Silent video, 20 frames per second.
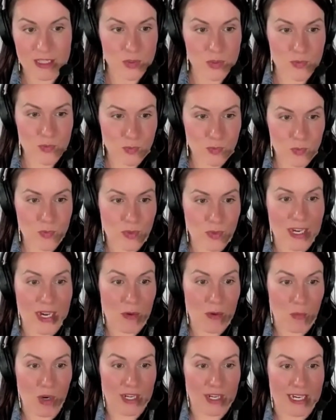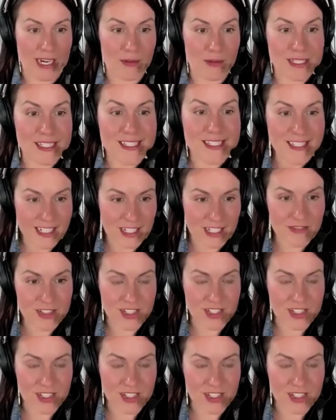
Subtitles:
This is what I wanted. I was sick